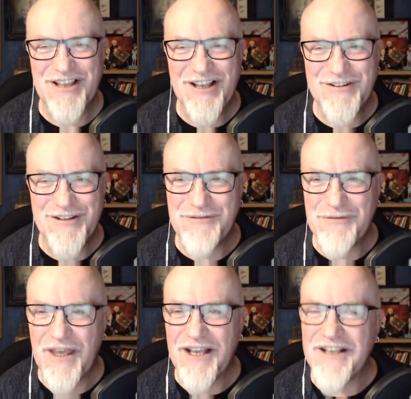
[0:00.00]
of
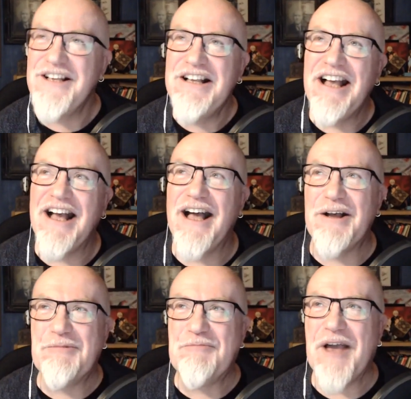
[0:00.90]
thing.
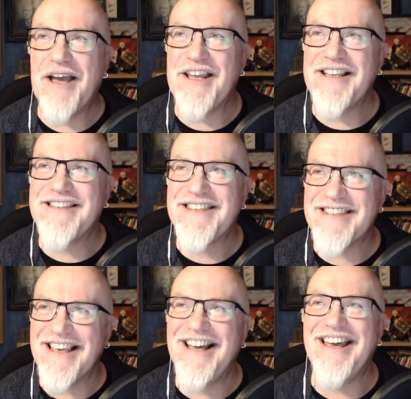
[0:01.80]
And
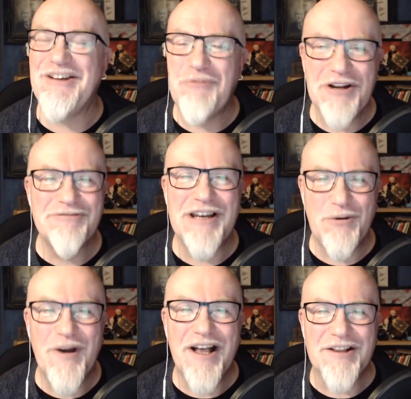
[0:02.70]
it worked really
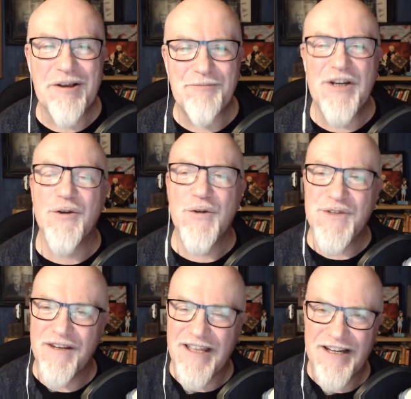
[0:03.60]
well. But of
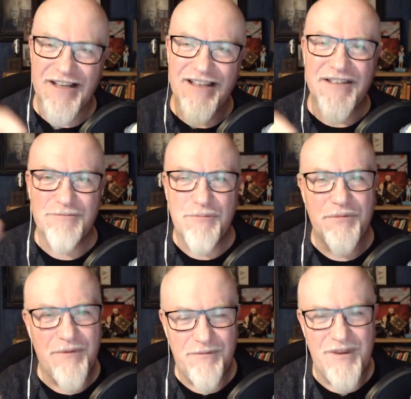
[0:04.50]
course, and then I had to,
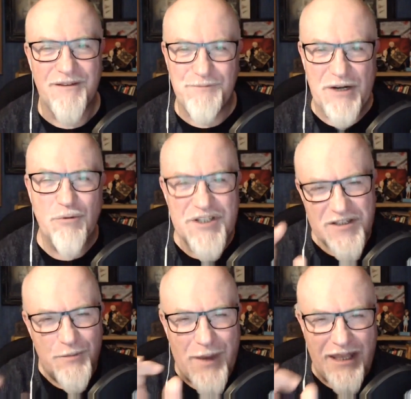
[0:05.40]
but I
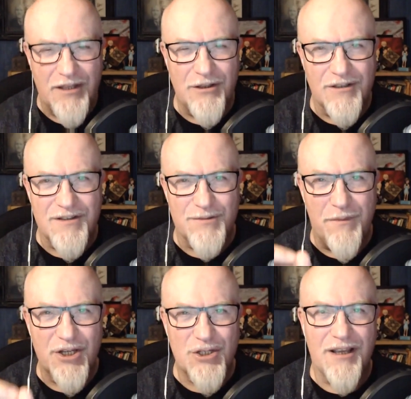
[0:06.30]
wanted to make it look as
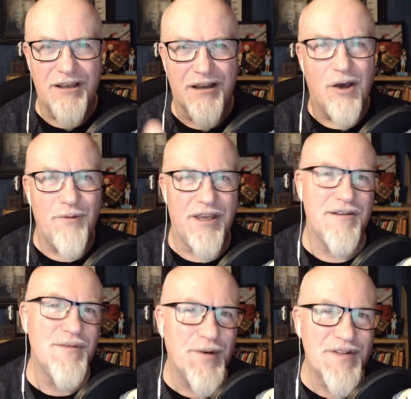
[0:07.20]
much like a
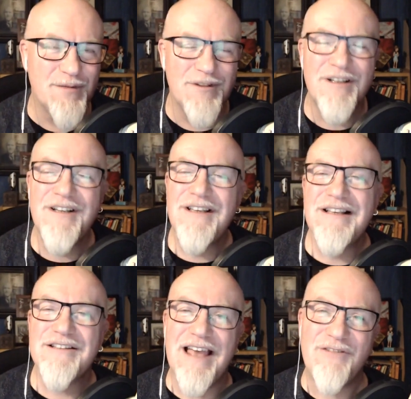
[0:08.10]
comic as possible.
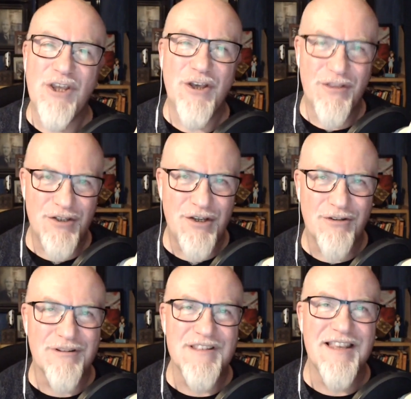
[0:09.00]
Right. So having got the
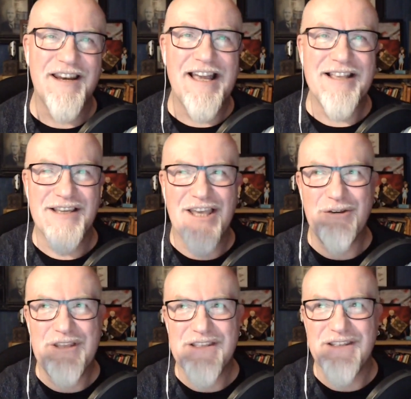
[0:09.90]
dolls, then I had to
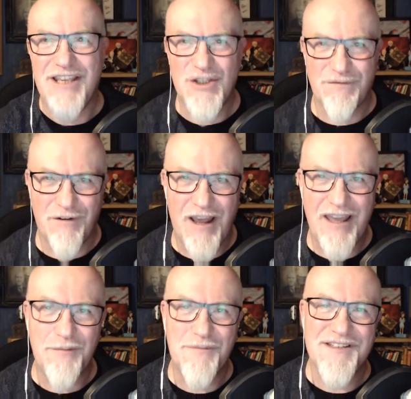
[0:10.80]
go into each
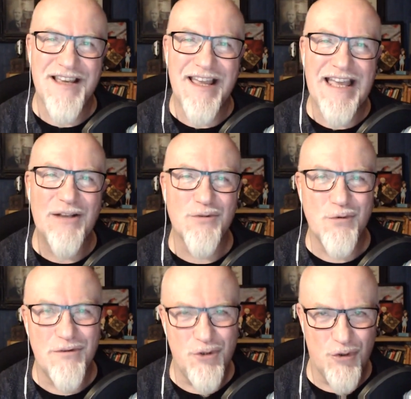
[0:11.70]
frame and take out
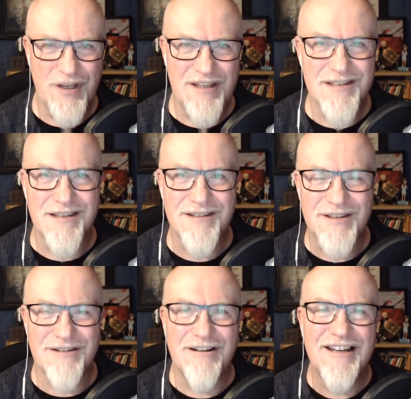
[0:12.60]
all the joints
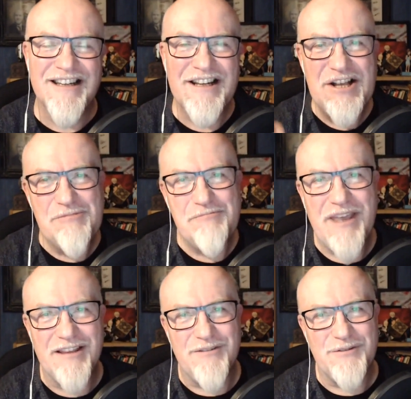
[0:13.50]
and try and
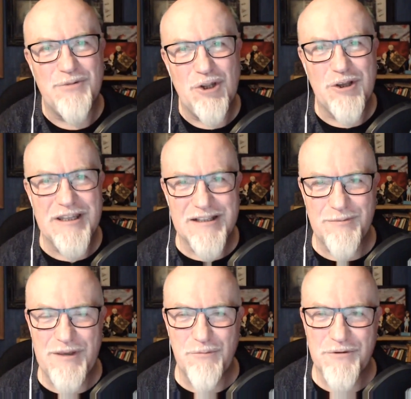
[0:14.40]
make them look a little
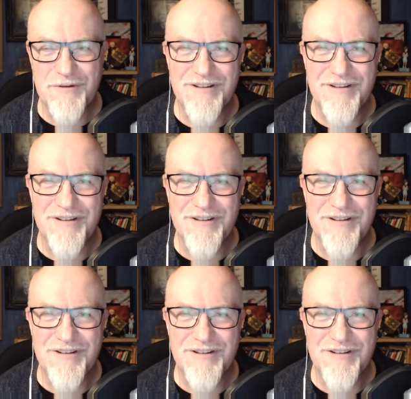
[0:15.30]
bit more